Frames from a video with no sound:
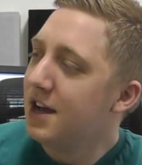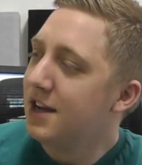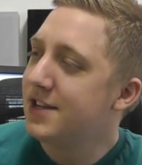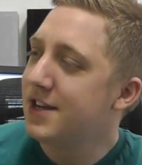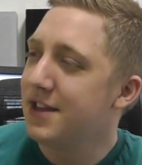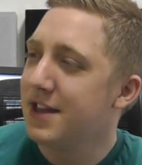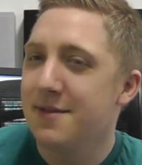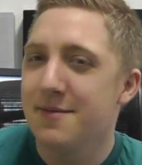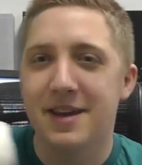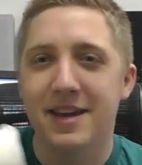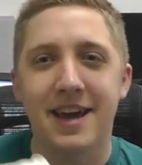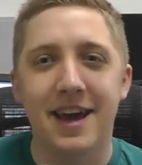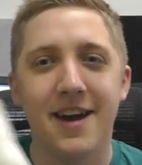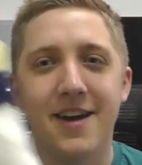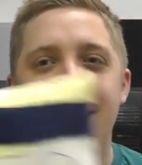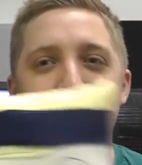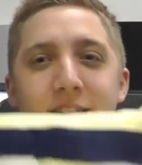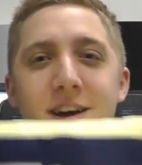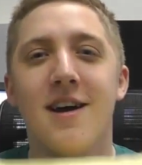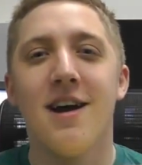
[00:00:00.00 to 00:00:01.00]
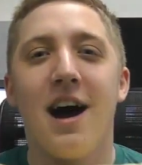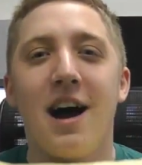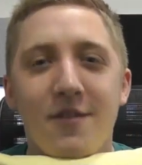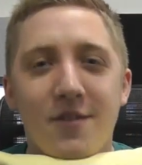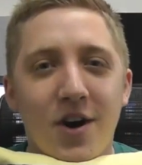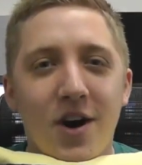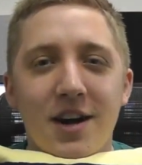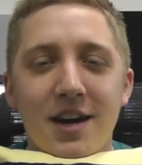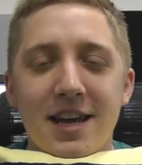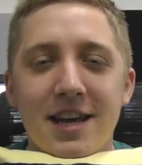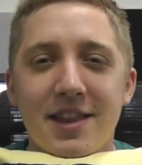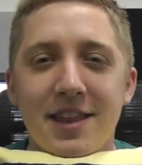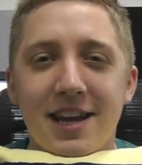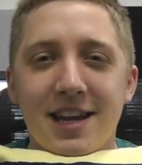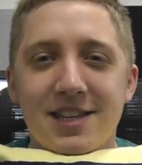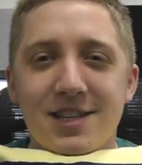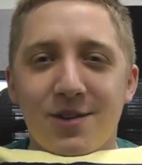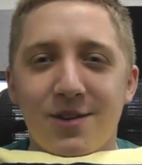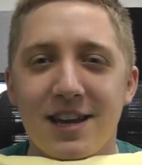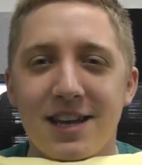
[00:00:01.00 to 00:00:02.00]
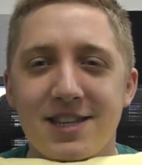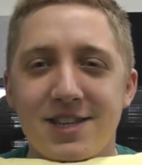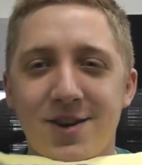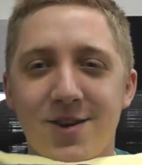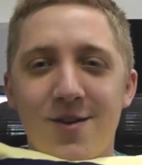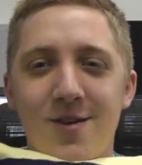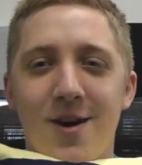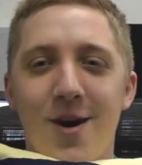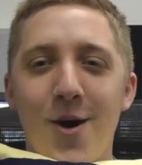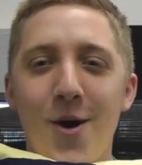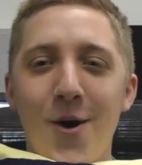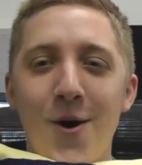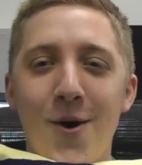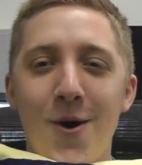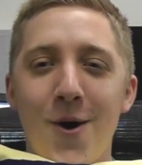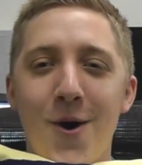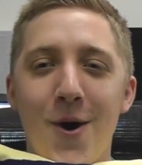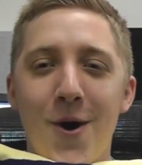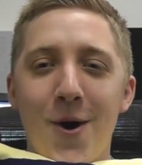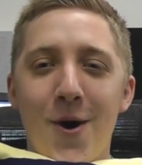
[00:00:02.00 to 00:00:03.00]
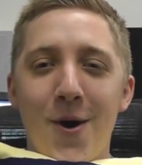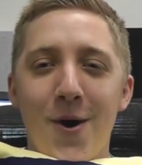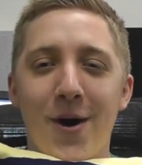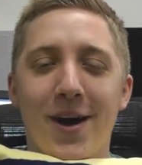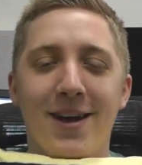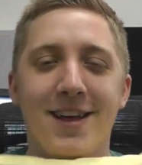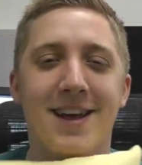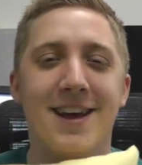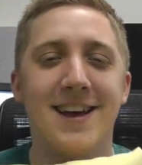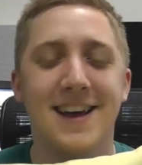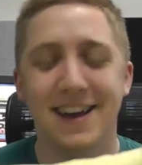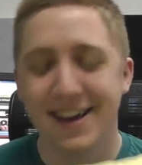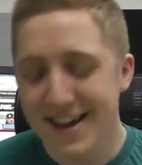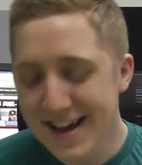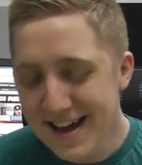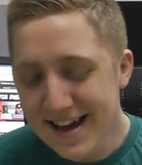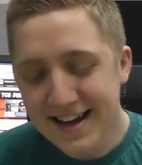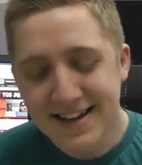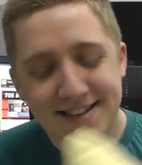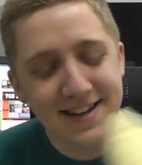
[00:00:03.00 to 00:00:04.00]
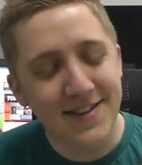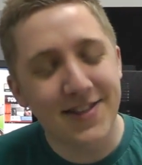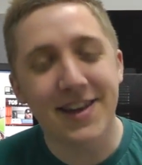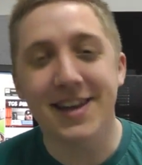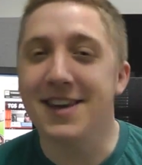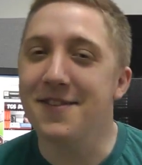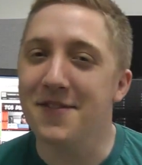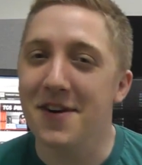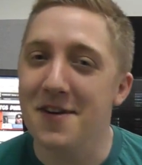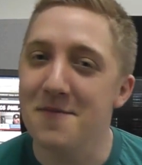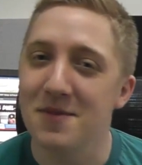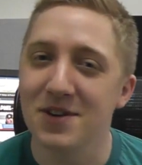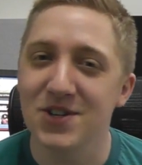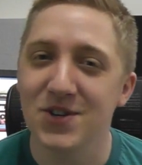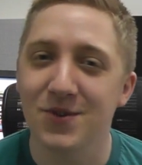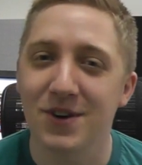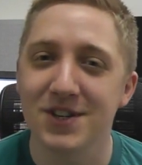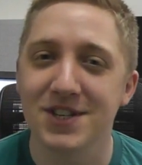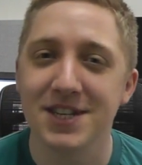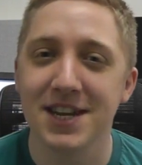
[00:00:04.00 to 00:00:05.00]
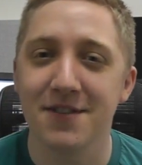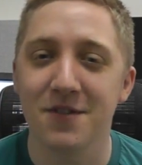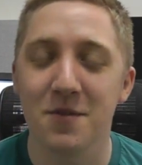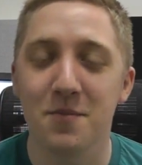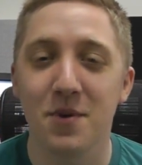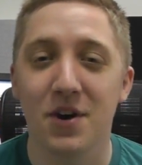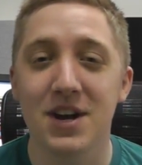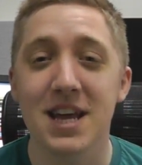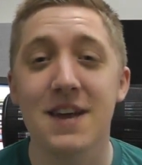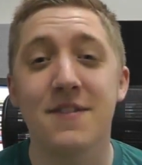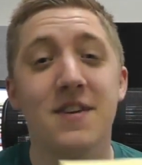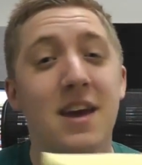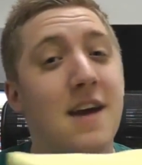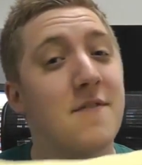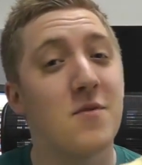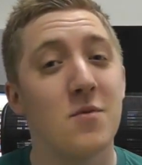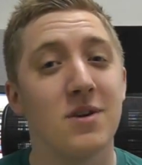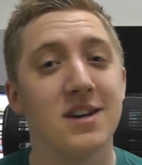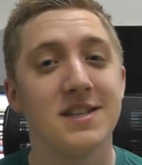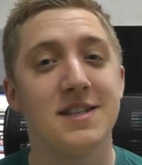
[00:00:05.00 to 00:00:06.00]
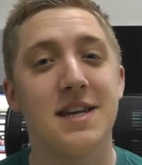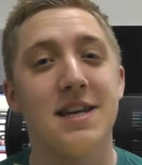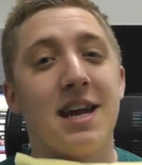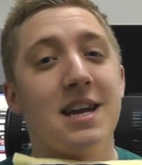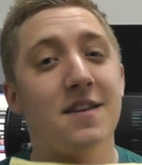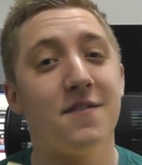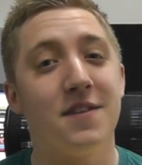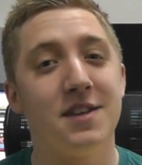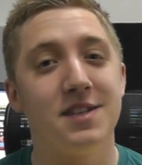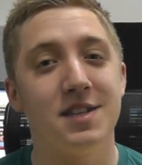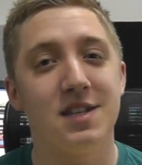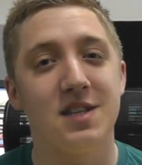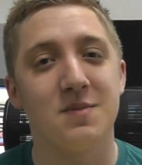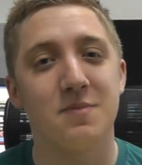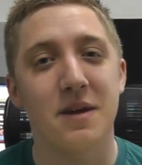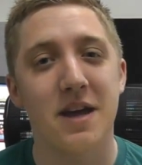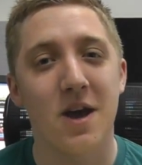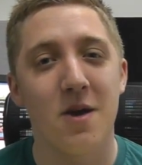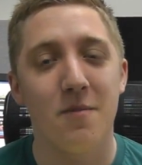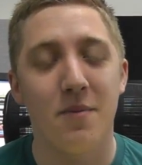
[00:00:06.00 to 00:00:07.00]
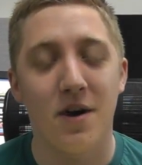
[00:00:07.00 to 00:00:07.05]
So there we go. I've got an In the Little Little. Oh! So thank you very much for watching, everybody. If you ever want to send anything to this P.O.